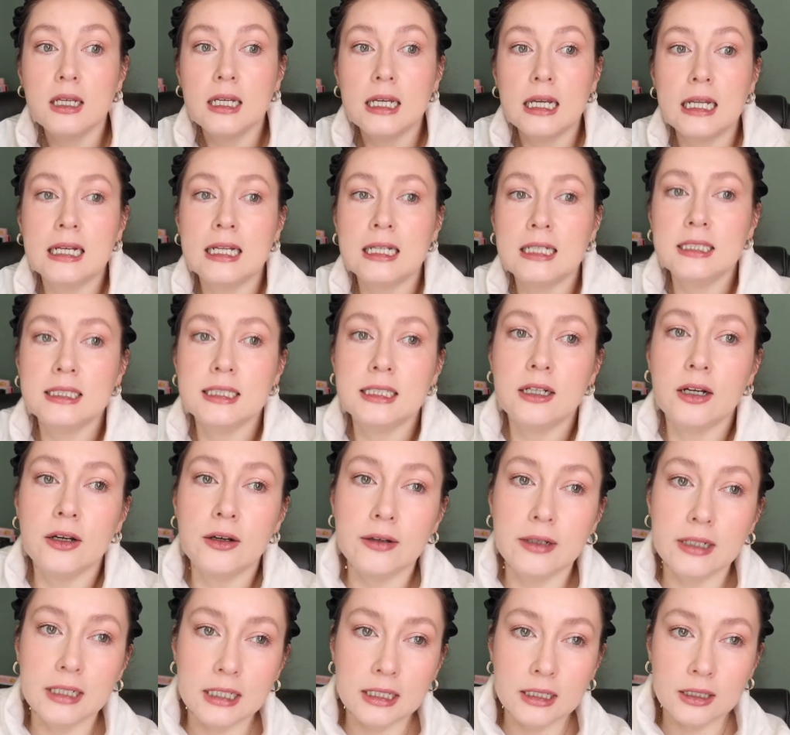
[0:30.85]
And I did
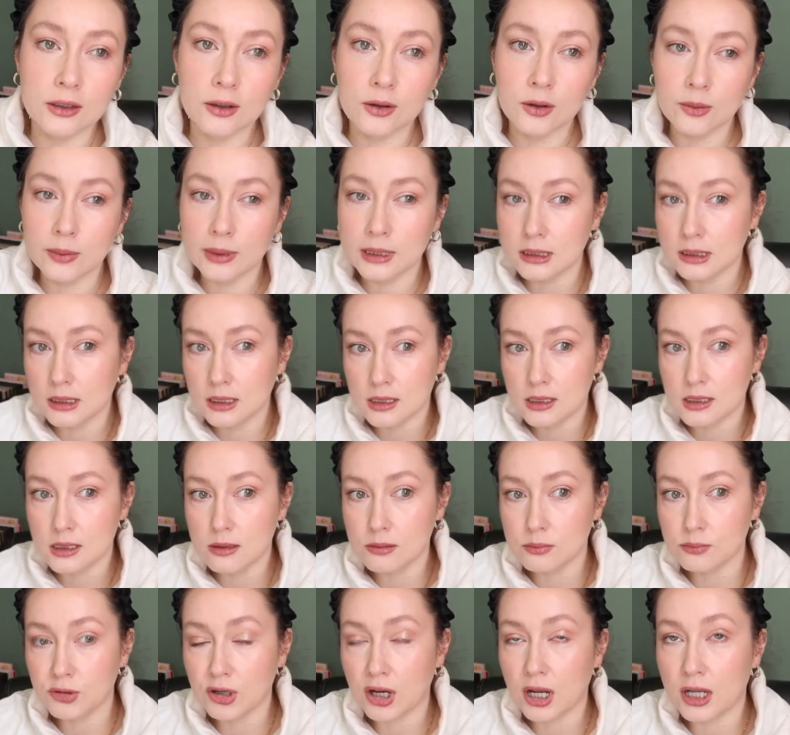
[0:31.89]
already know about
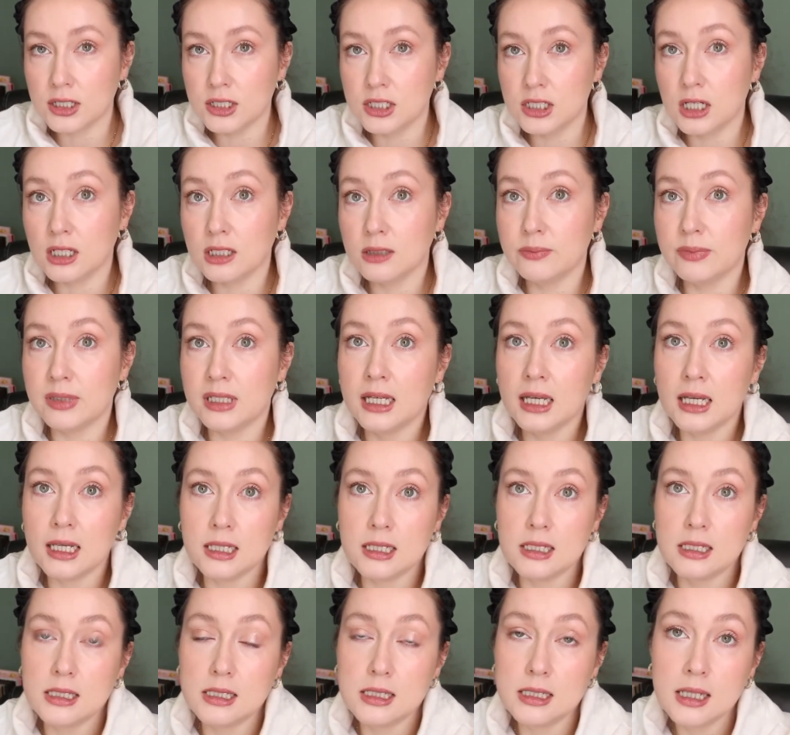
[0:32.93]
this project
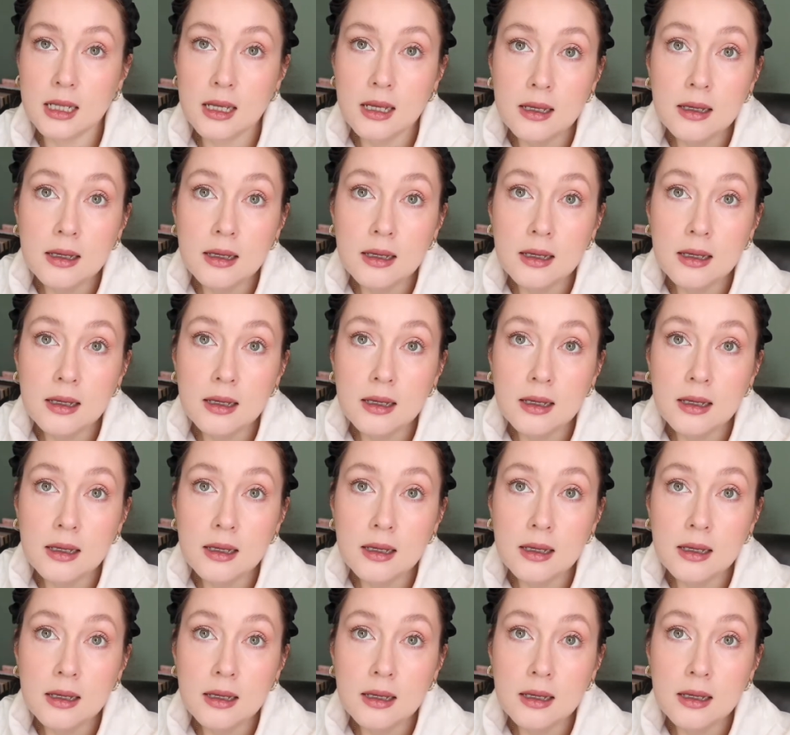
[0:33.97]
because